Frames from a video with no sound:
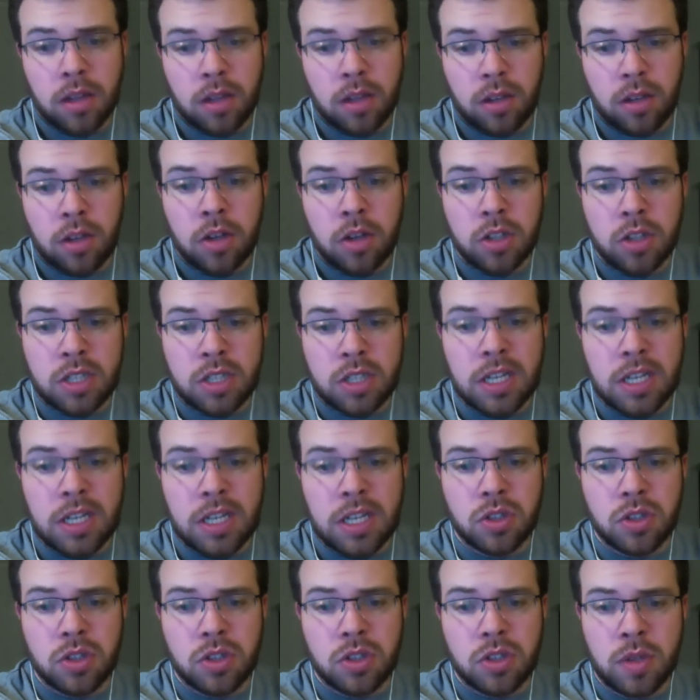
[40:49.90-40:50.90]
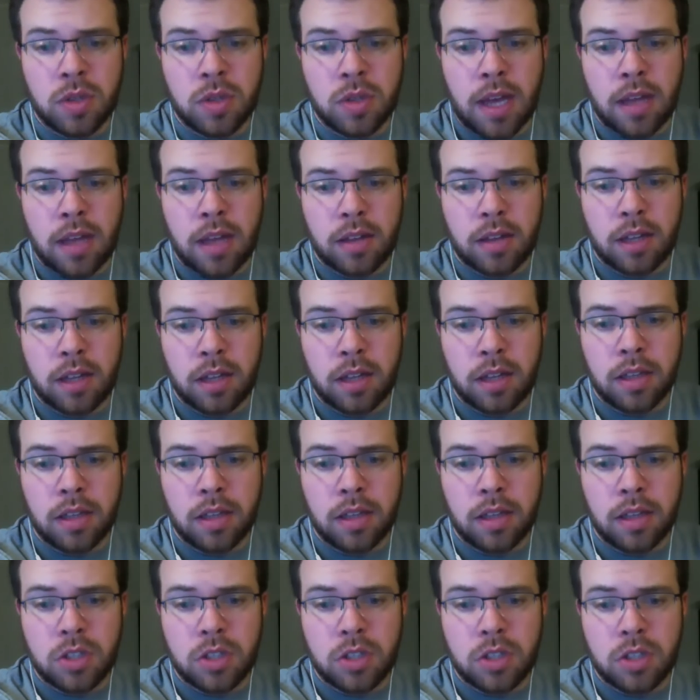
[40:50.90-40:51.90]
good teachers do that. They lead the
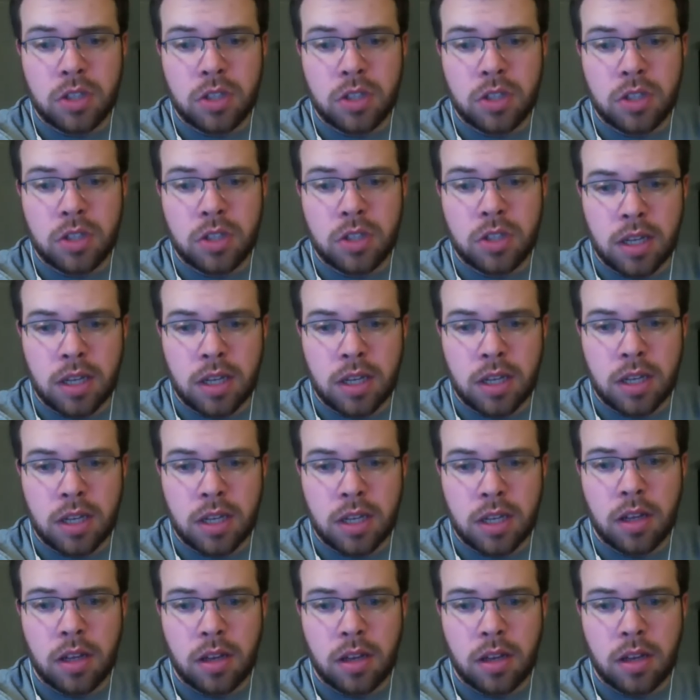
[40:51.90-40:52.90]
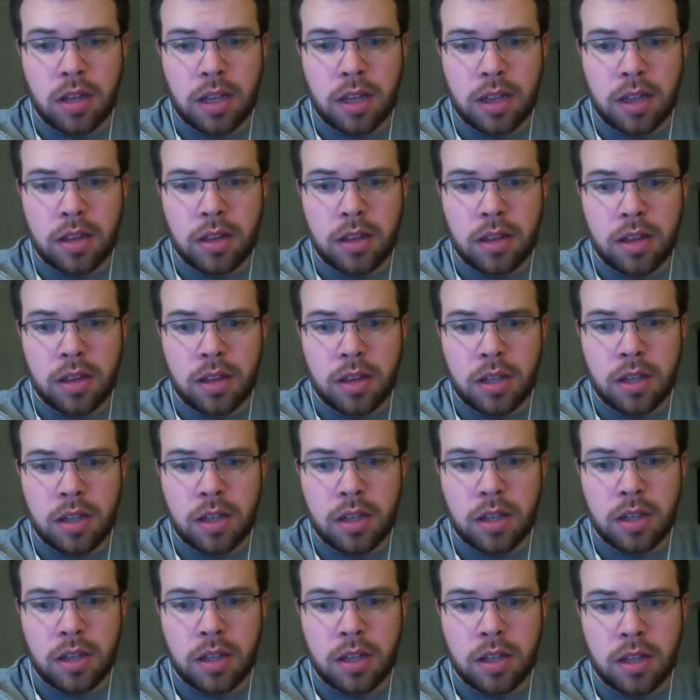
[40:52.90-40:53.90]
charge and they
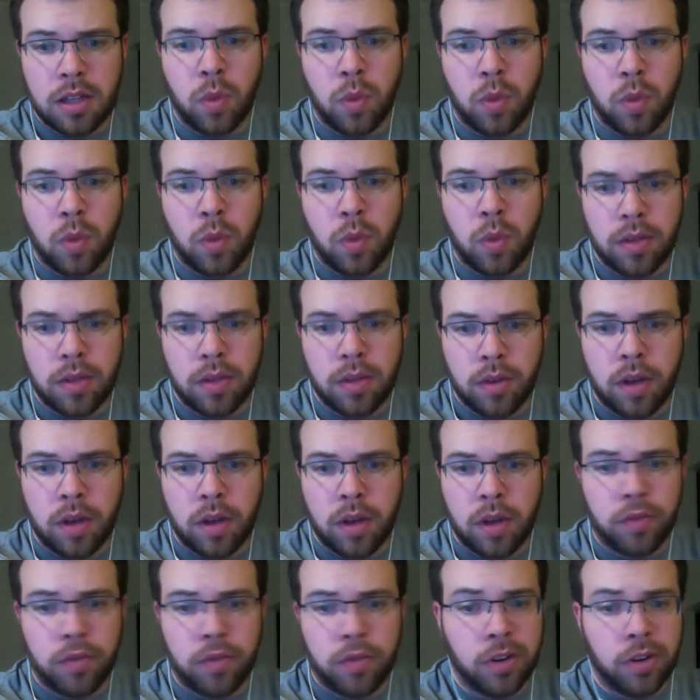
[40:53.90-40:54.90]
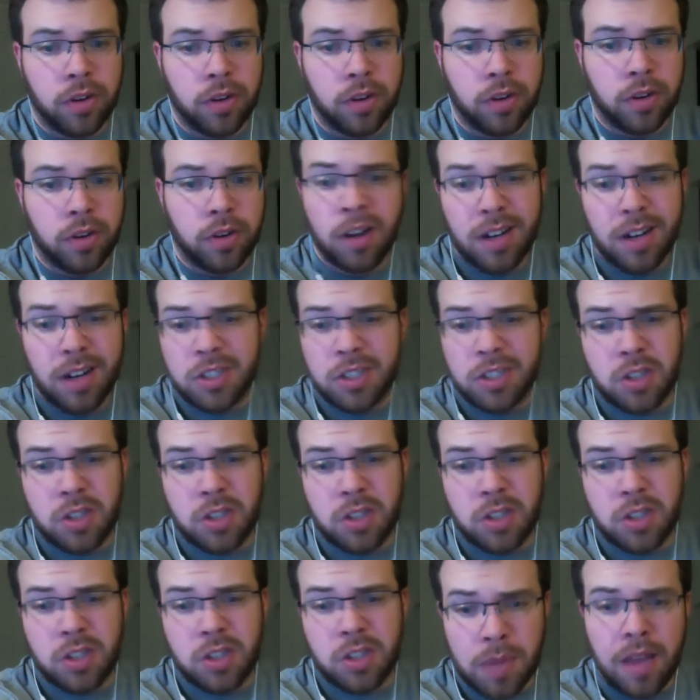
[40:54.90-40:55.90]
show the way for not just good
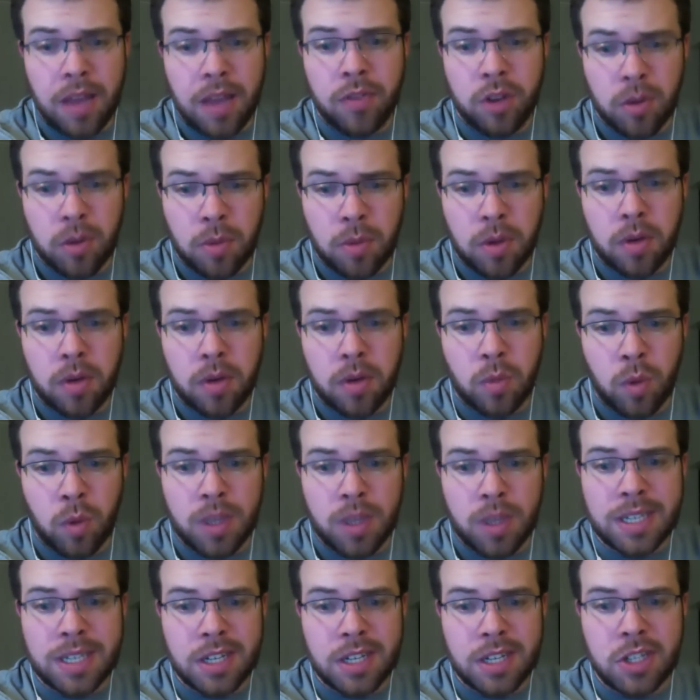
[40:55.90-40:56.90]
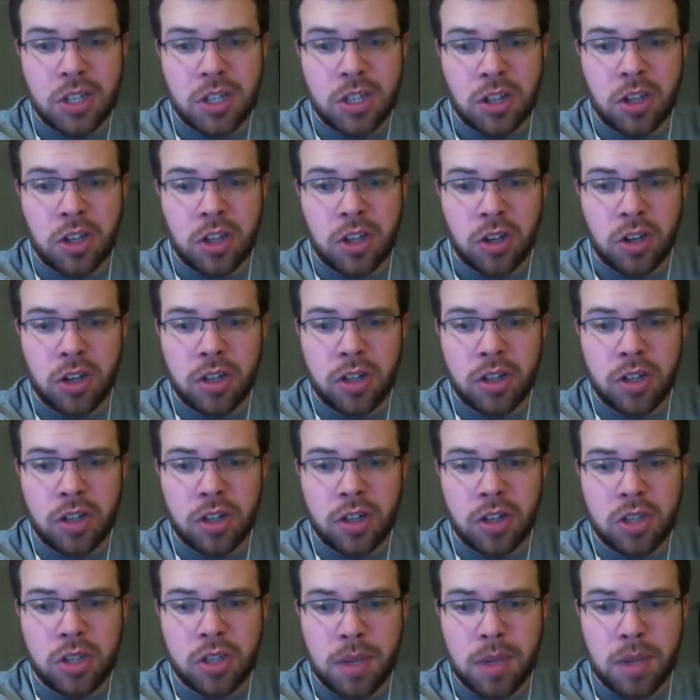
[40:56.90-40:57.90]
behavior, but what teaching and learning should
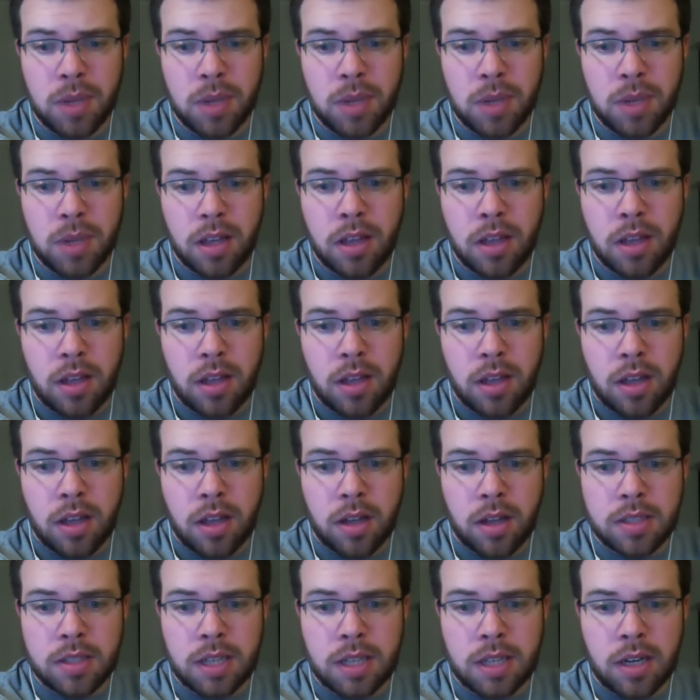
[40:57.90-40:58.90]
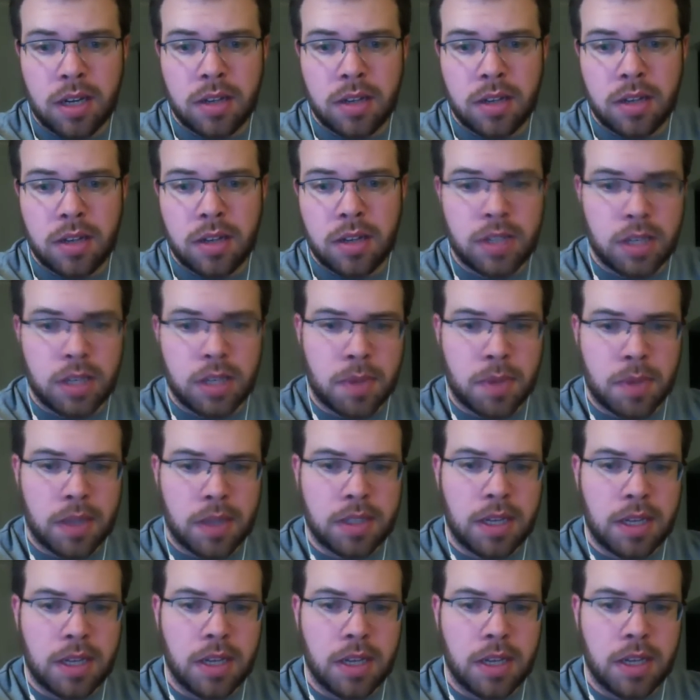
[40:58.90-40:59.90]
be, setting those
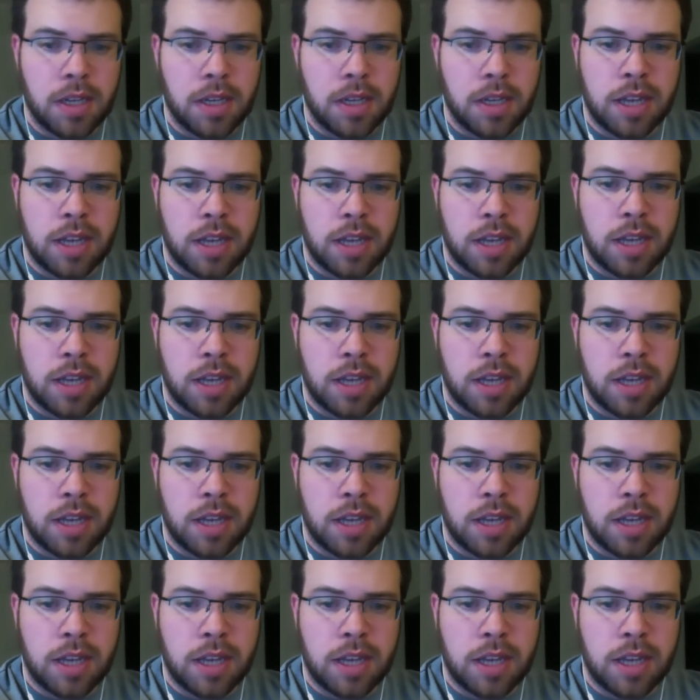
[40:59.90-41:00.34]
expectations high.